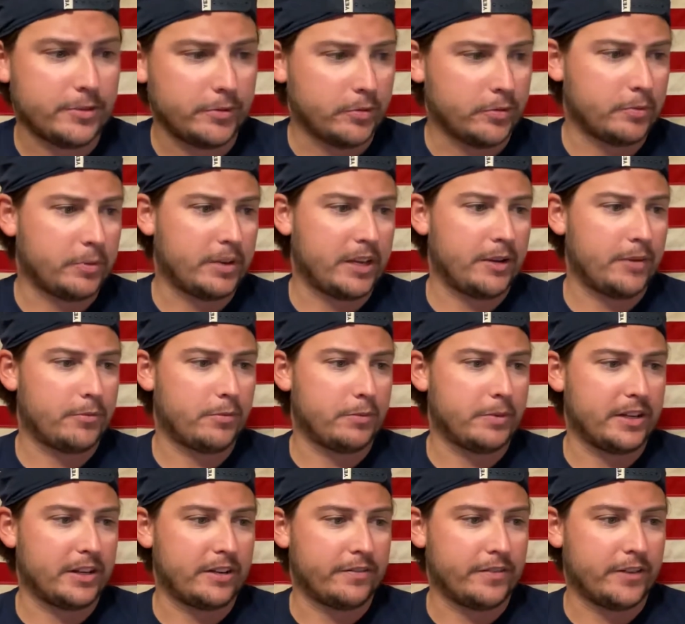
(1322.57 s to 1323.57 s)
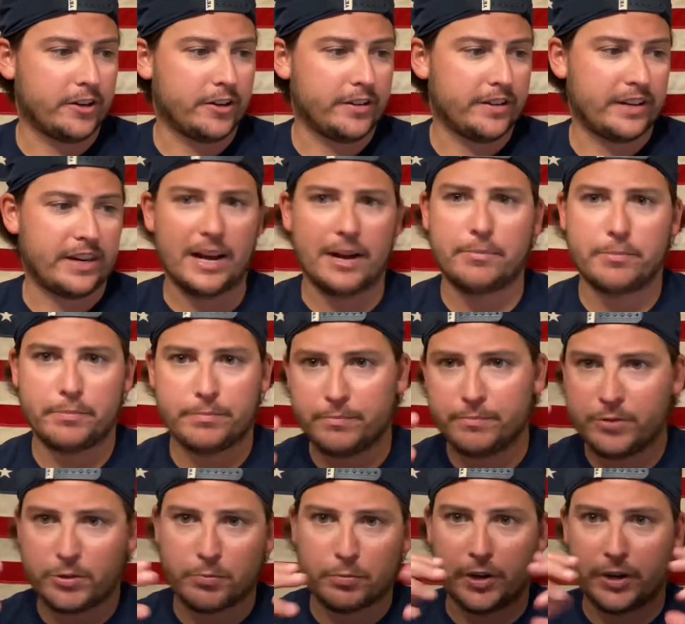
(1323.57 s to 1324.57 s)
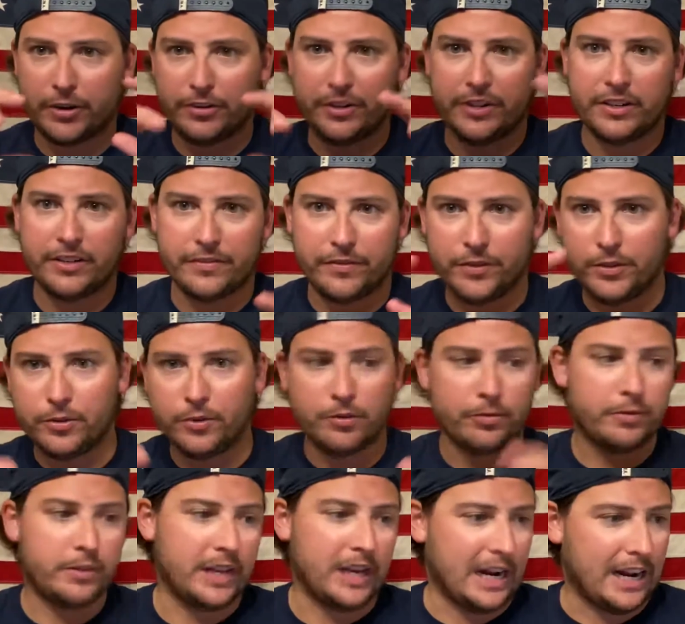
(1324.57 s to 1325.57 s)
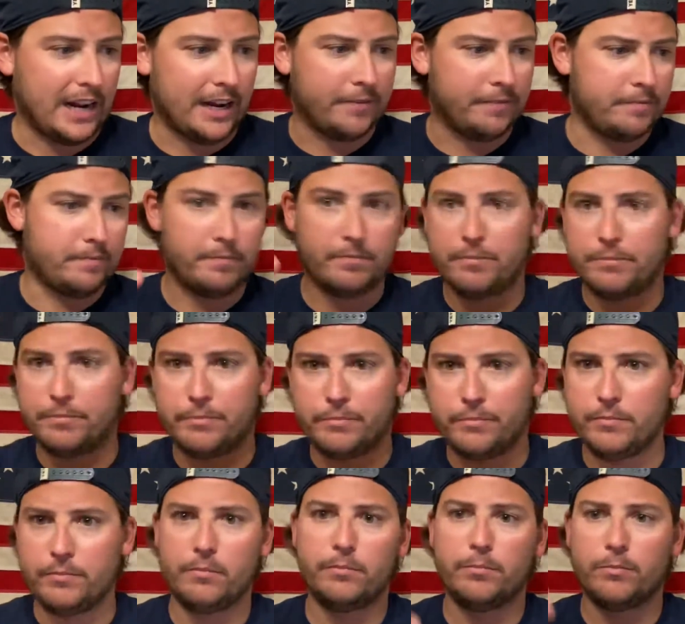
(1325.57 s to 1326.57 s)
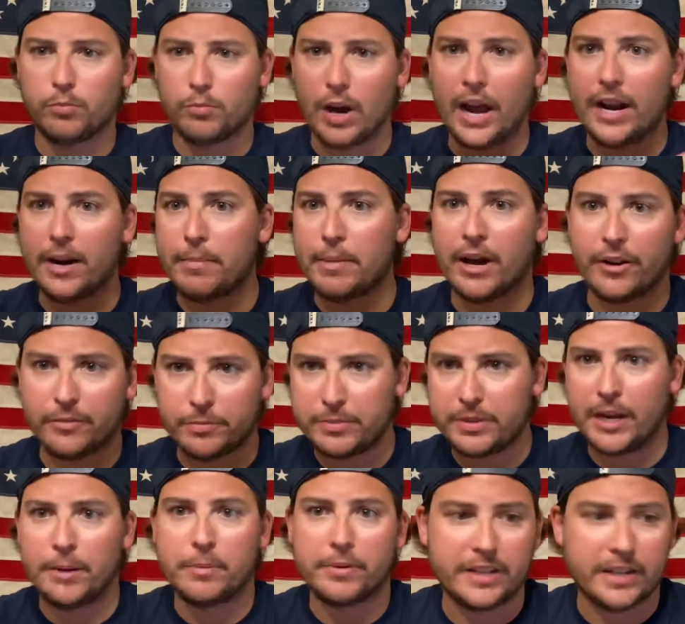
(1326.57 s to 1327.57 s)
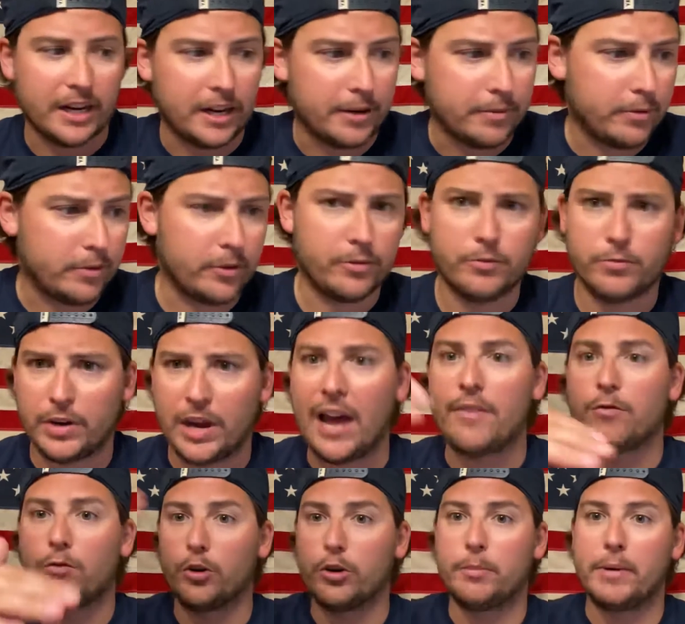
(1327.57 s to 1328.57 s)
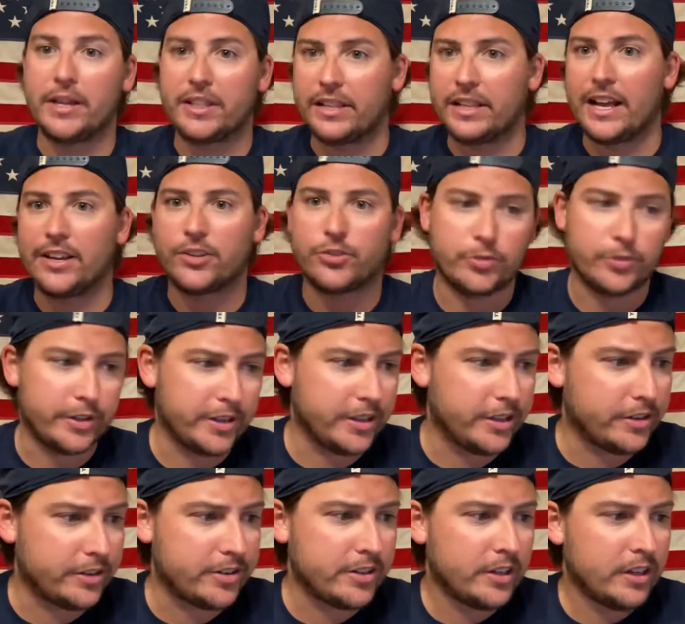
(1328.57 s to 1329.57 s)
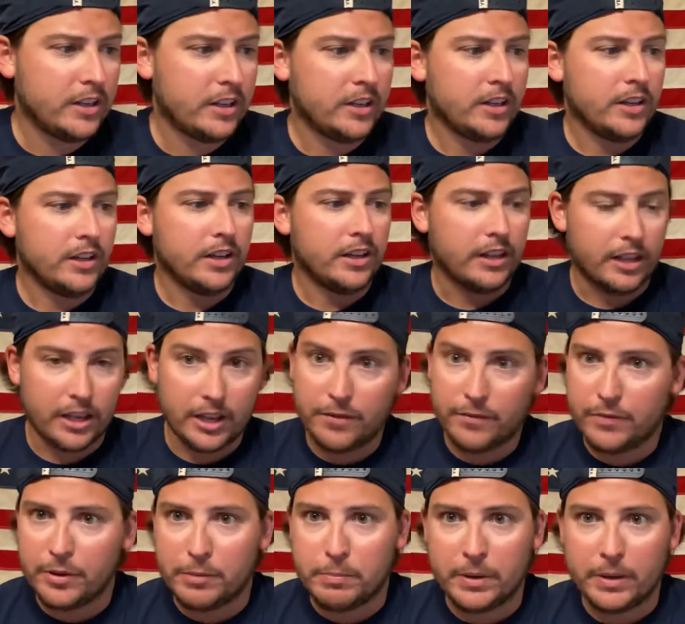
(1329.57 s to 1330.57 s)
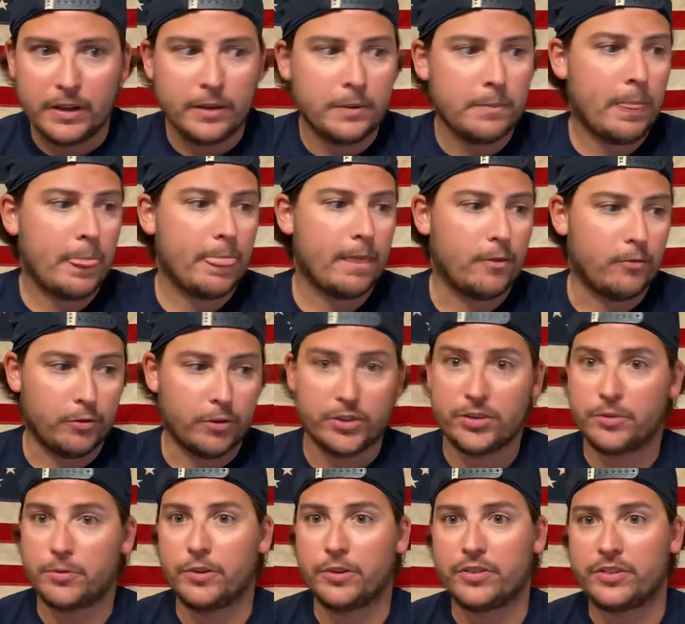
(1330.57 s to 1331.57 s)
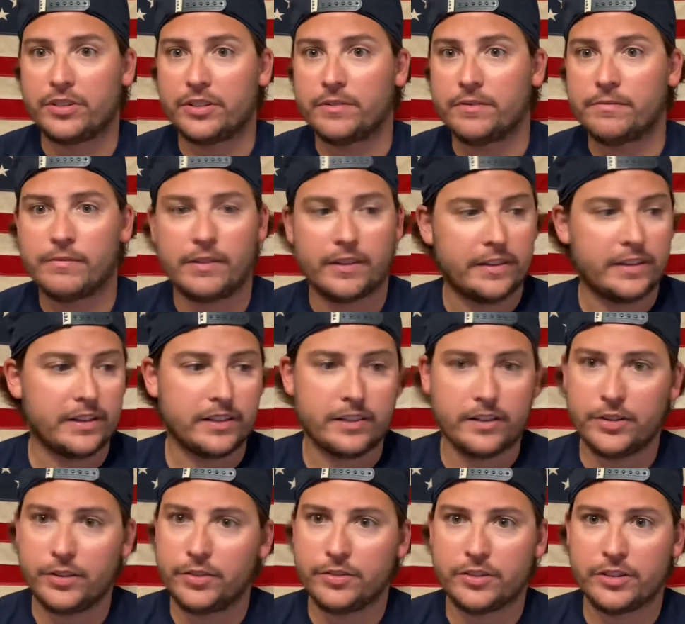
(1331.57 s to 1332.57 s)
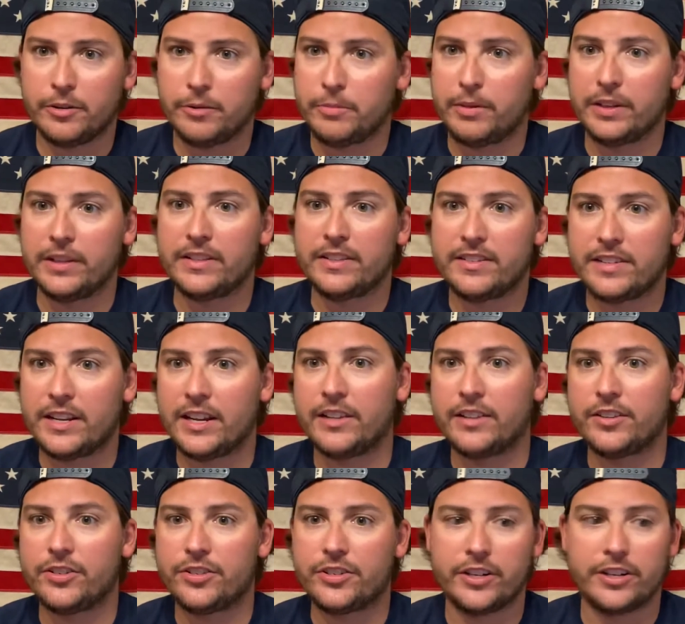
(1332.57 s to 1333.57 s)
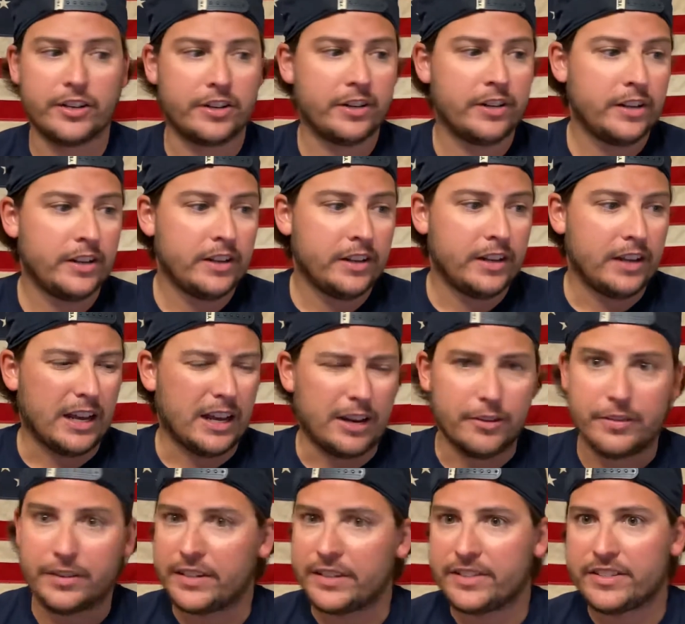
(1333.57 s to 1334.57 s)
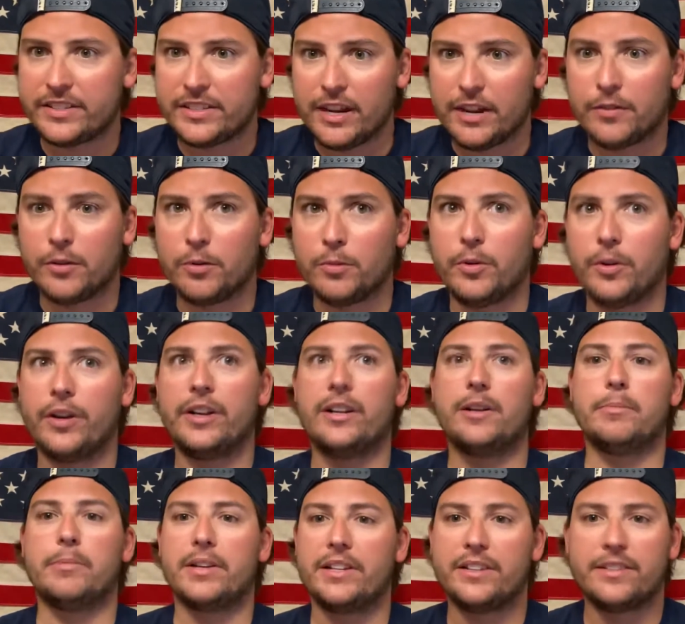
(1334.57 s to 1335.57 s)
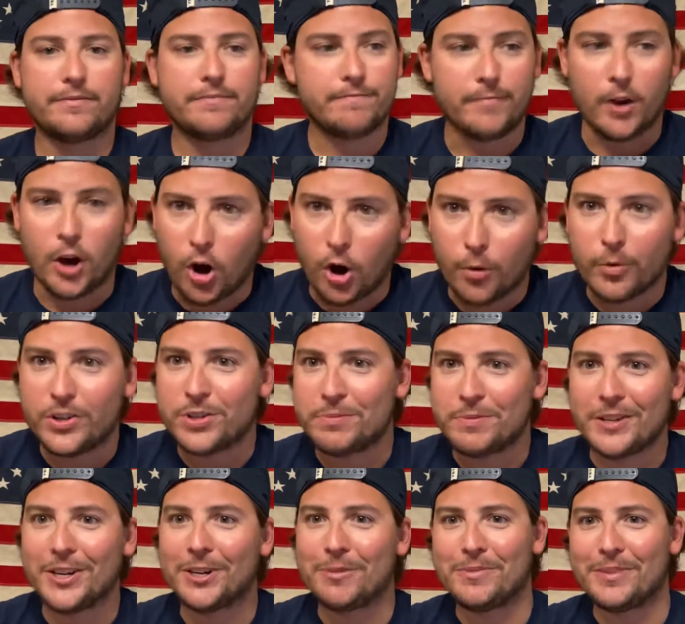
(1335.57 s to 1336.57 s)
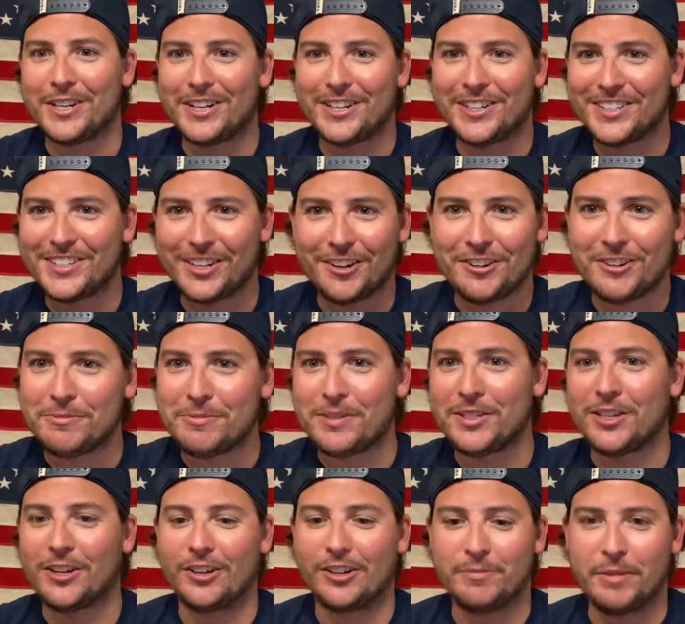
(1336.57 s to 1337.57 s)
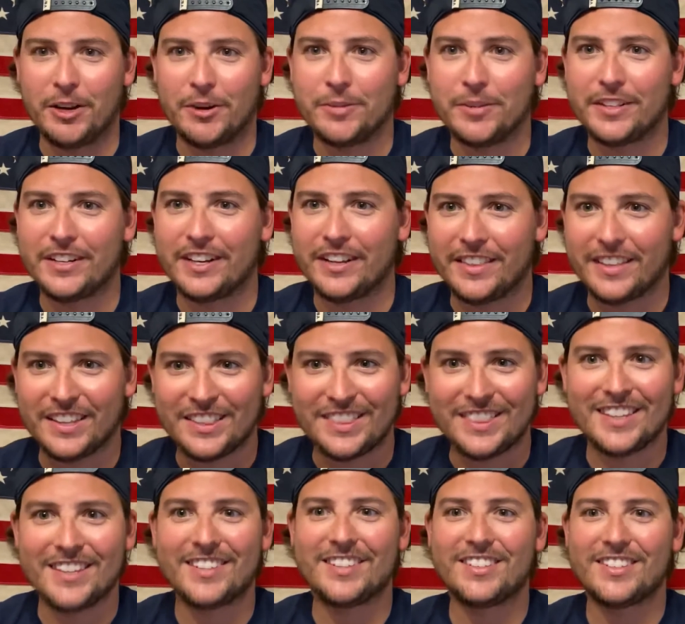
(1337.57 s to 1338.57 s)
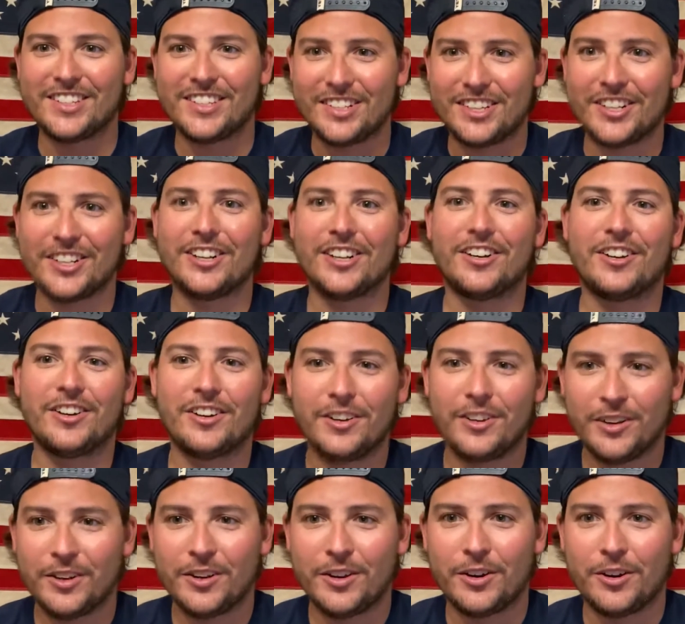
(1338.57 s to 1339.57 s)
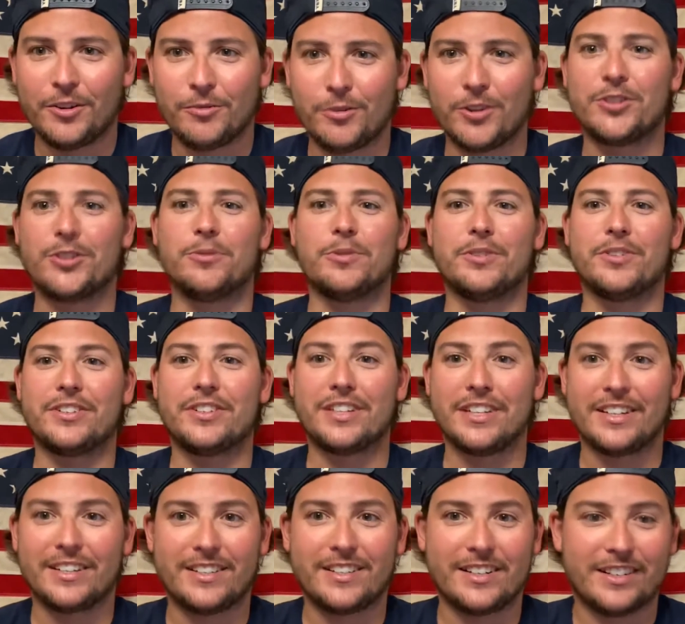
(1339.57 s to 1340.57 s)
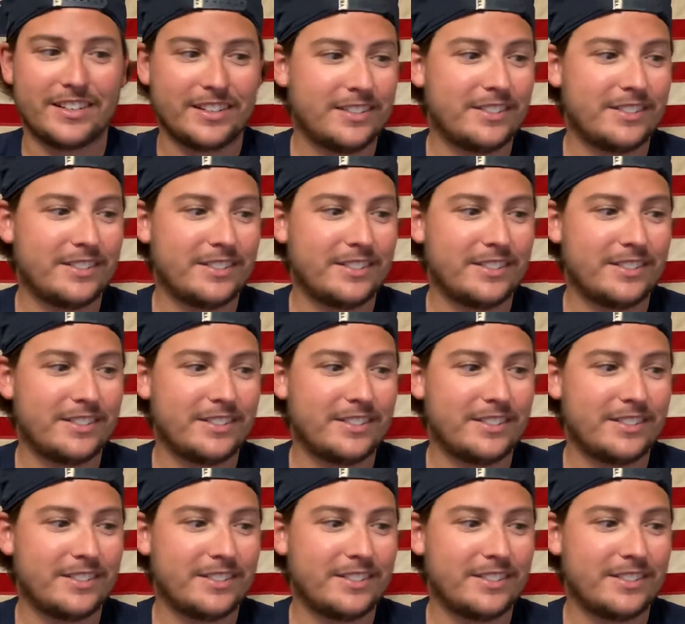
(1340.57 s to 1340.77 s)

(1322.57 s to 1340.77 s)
them came from the NFL, and then I sprinkled in a few that I write about from time to time, or have wrote about the last 3 years. MVP, Russell Wilson. I think the dude's going to be insane this year. I don't think he's ever won it, but he's always been up there. He's always been talked about with it. I think this is the year Russell Wilson gets it.